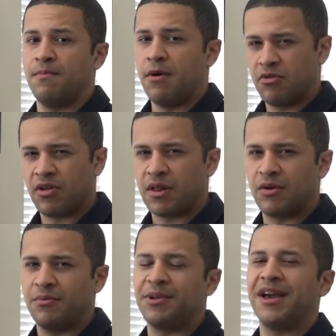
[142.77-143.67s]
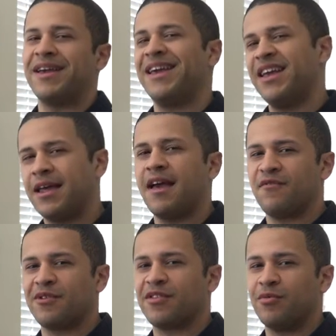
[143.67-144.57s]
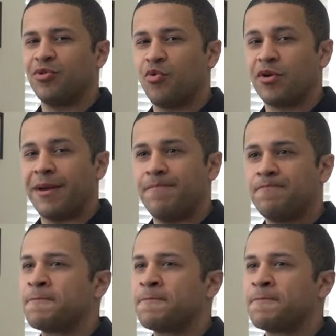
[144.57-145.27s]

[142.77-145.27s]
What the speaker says: most likely will play in every single tournament.